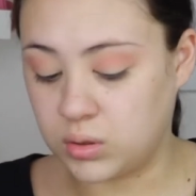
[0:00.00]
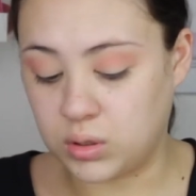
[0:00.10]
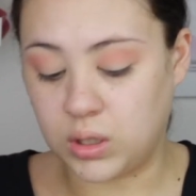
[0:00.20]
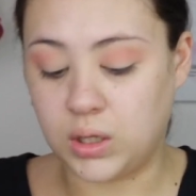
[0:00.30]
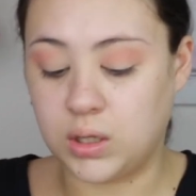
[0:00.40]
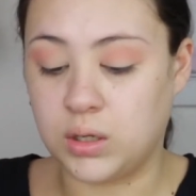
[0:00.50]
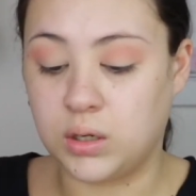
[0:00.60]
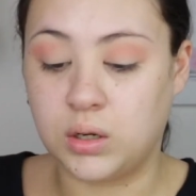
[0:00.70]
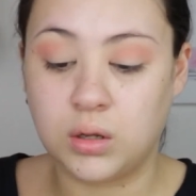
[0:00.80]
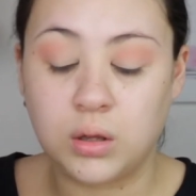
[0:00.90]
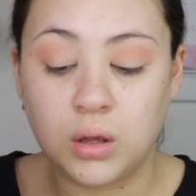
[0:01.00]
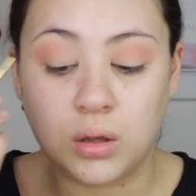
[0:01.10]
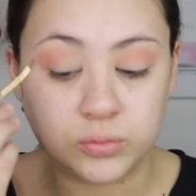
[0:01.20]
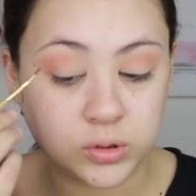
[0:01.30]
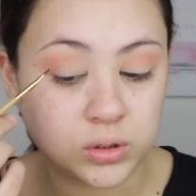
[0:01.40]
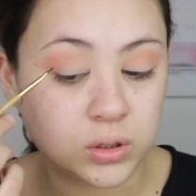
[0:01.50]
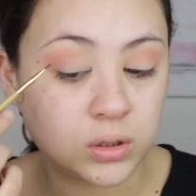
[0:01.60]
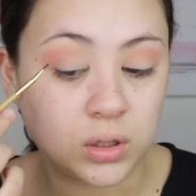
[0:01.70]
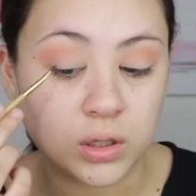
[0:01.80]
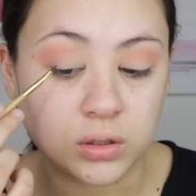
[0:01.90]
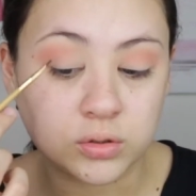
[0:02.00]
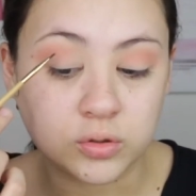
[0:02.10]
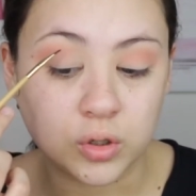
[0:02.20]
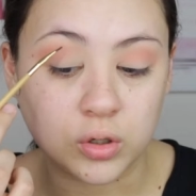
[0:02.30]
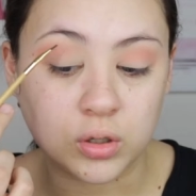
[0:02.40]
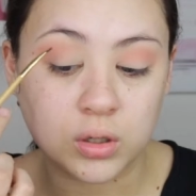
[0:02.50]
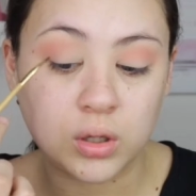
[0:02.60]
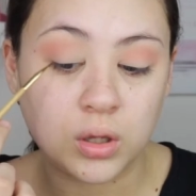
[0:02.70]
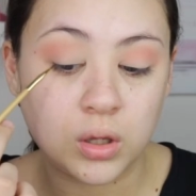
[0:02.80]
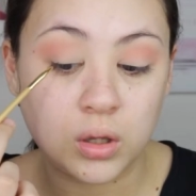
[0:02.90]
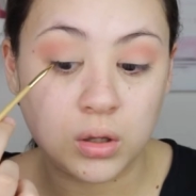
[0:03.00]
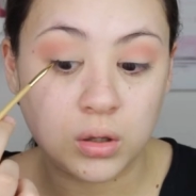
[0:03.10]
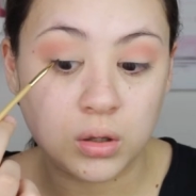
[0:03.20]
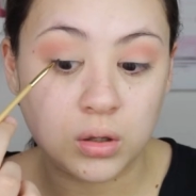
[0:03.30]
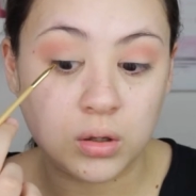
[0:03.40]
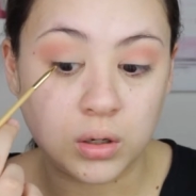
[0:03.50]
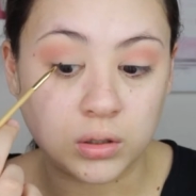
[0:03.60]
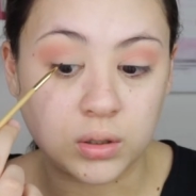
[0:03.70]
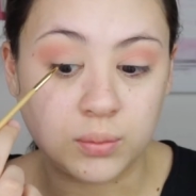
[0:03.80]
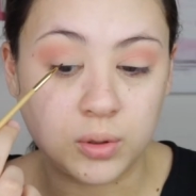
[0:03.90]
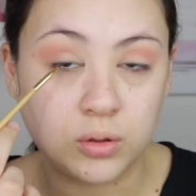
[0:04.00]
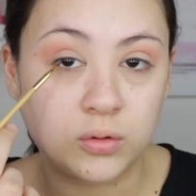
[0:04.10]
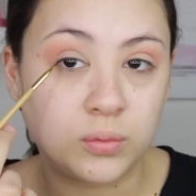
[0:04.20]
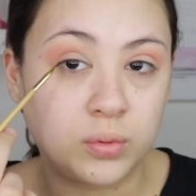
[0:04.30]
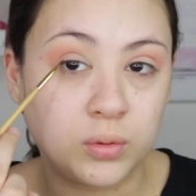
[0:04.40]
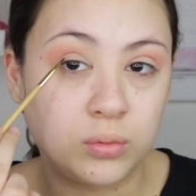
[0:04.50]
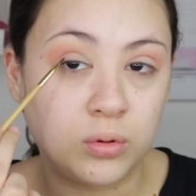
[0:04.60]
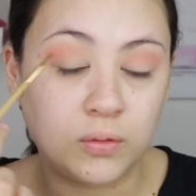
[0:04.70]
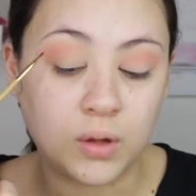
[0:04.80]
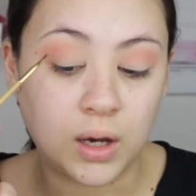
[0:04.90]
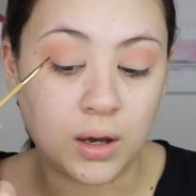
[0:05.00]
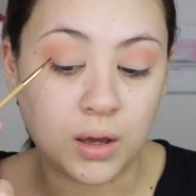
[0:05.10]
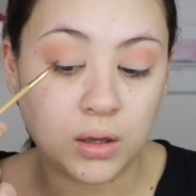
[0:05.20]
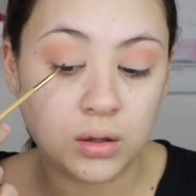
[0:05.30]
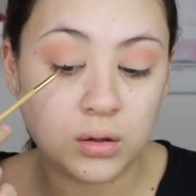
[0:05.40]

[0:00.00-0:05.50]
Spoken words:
And I'm just gonna like start like the middle of the pupil of the eye.